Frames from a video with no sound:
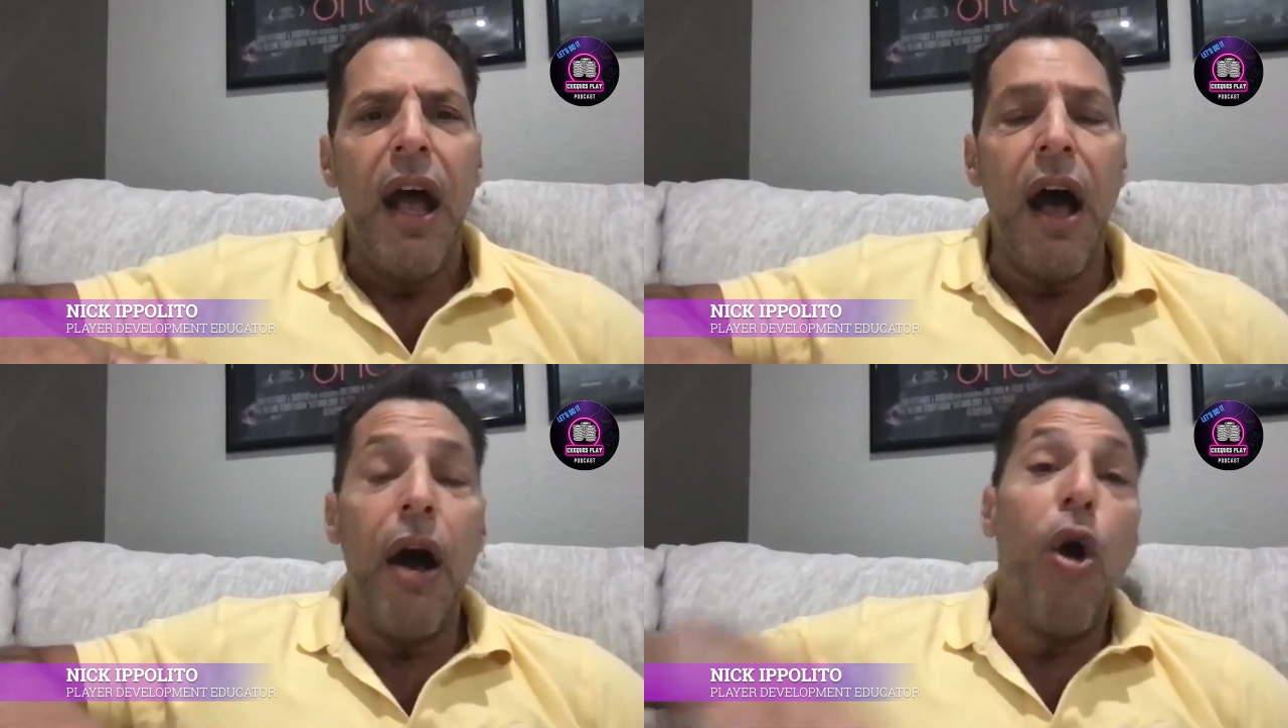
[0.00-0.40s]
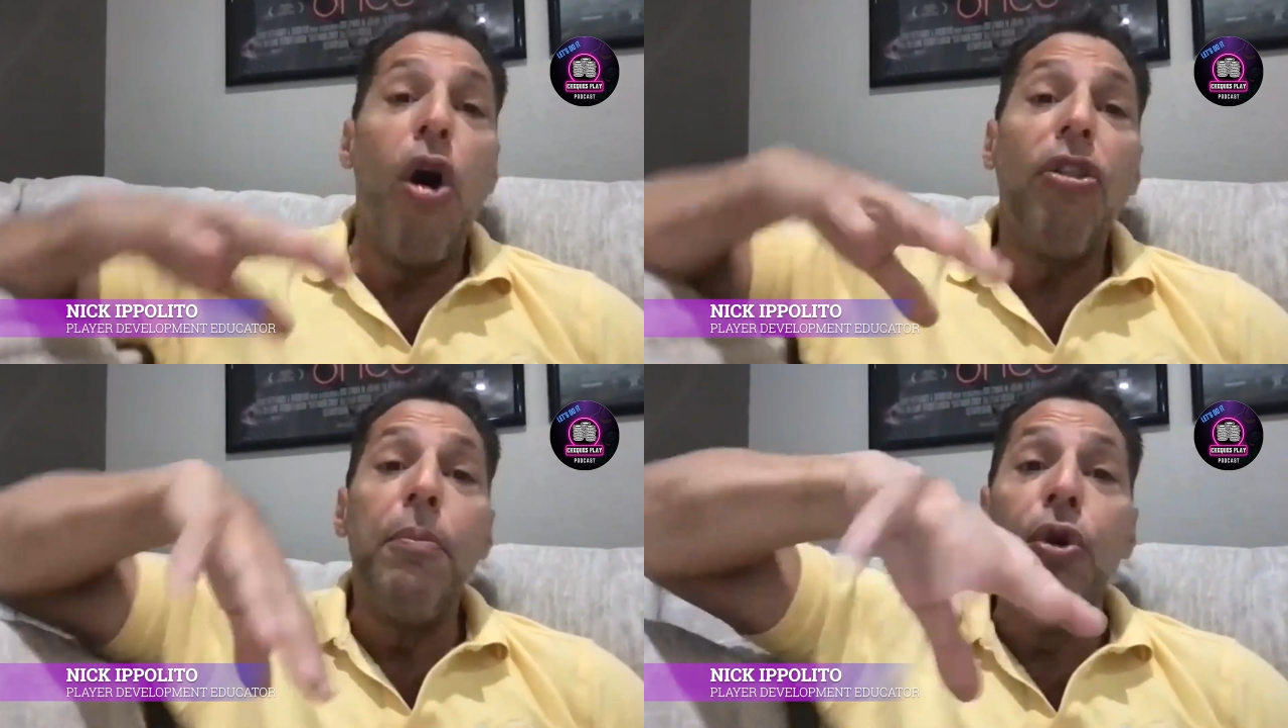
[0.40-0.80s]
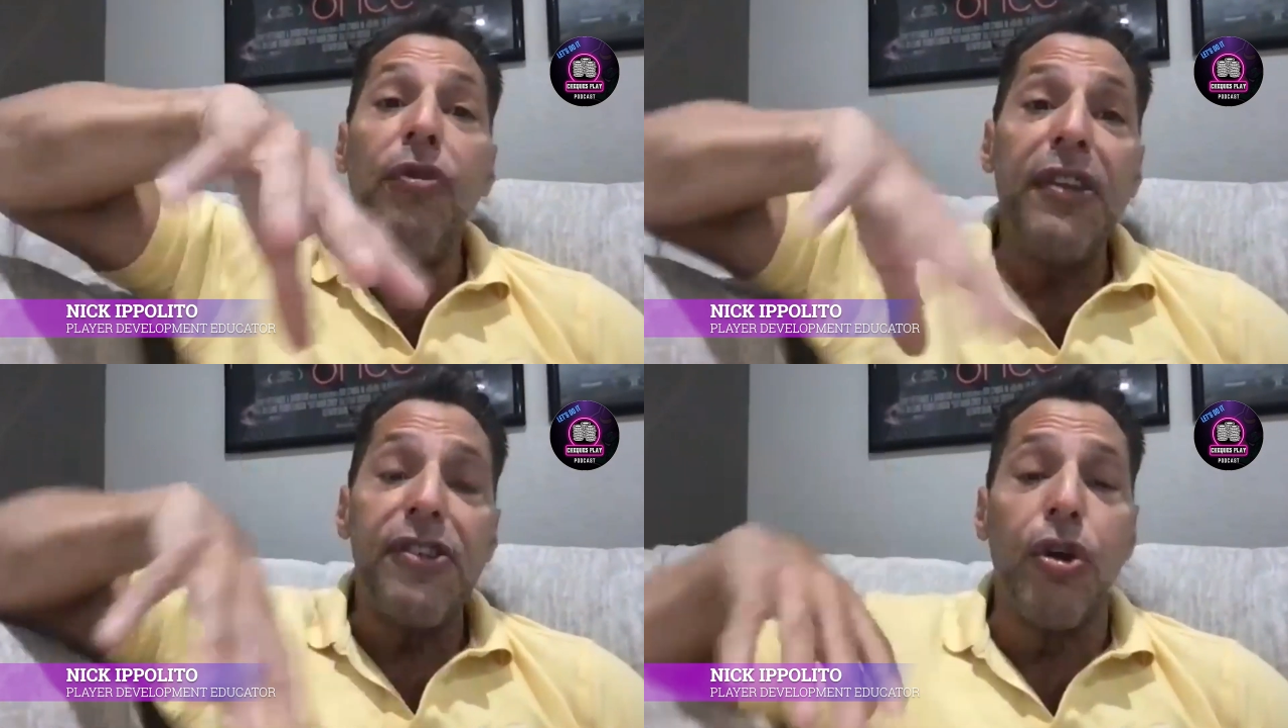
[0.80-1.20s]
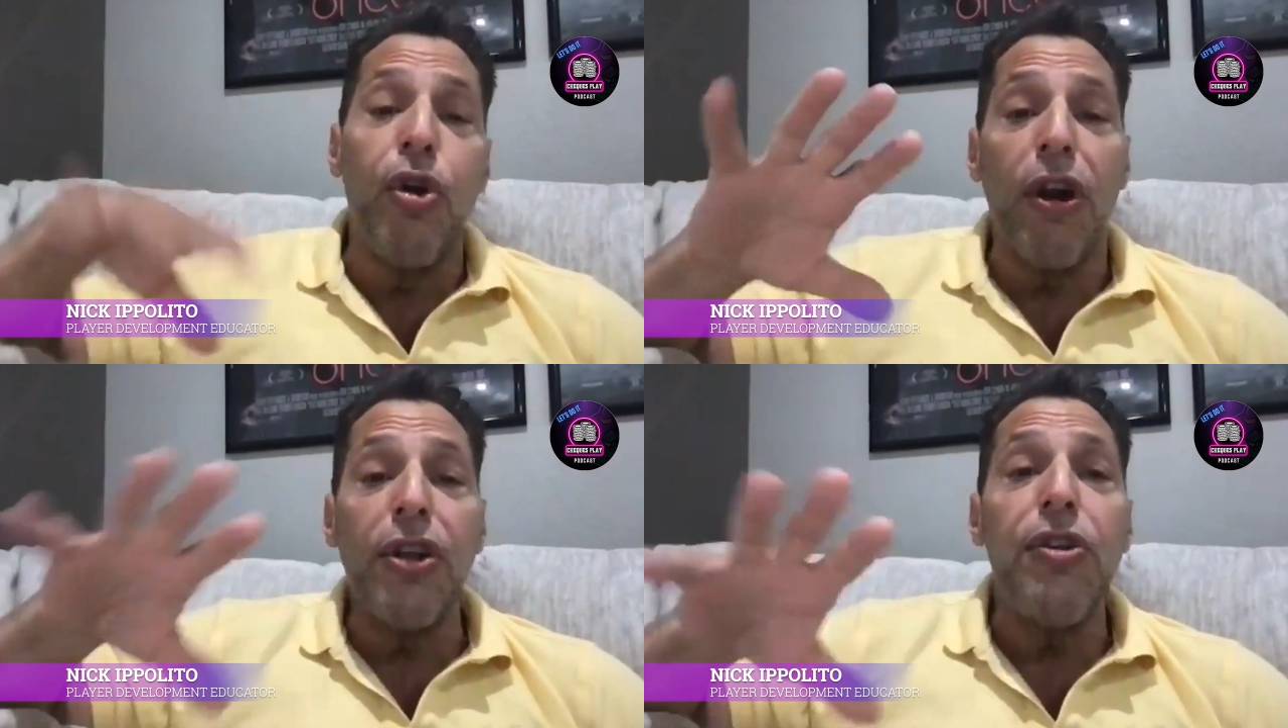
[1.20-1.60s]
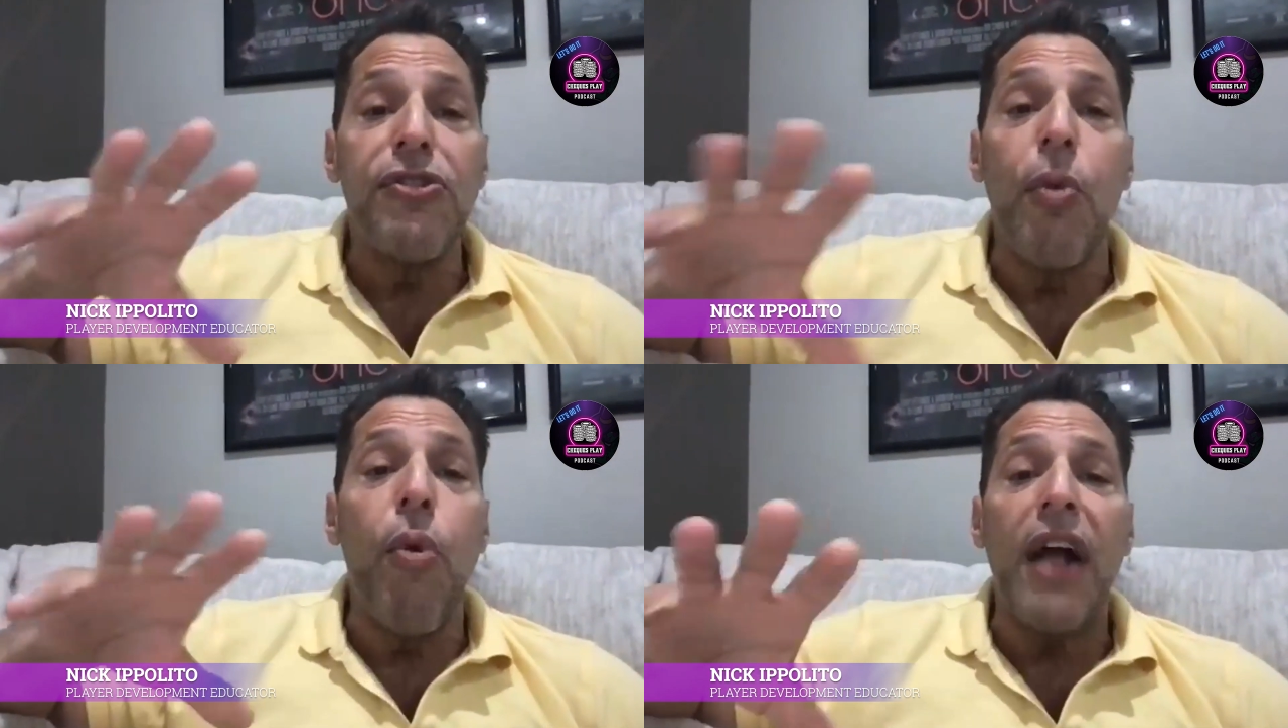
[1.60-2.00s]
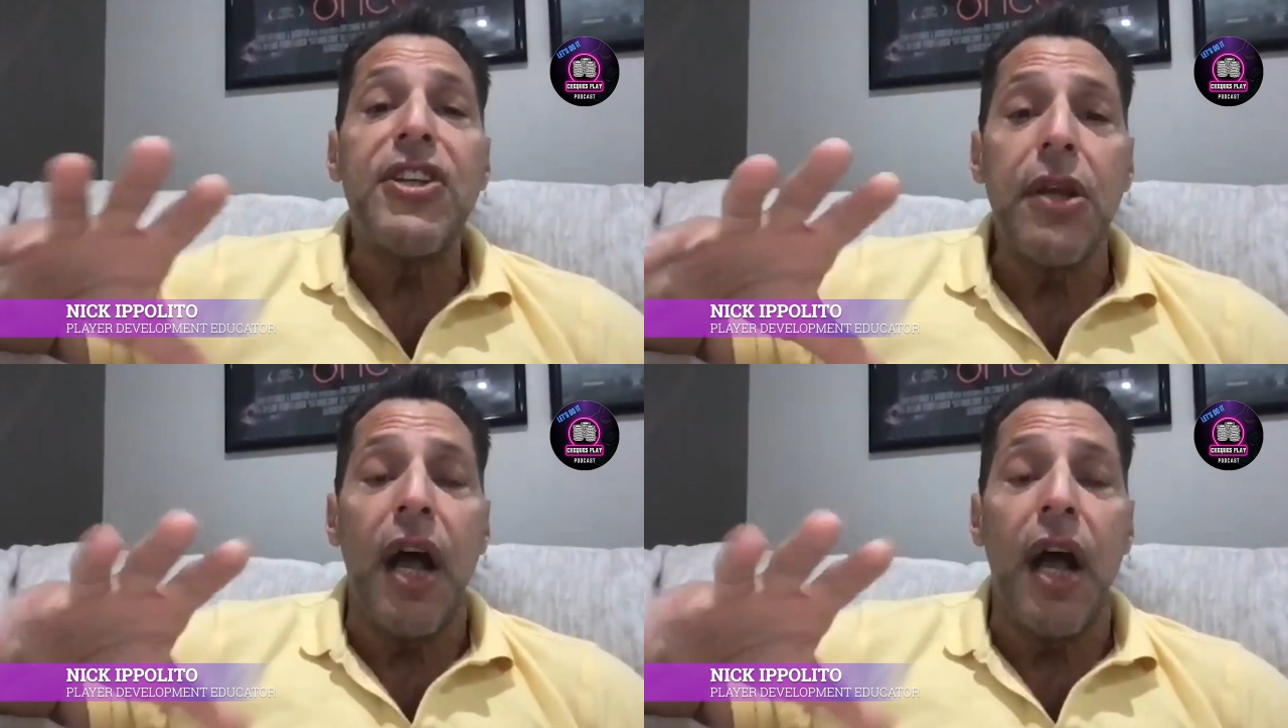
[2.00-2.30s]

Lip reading: All the movies Kokorian used to watch.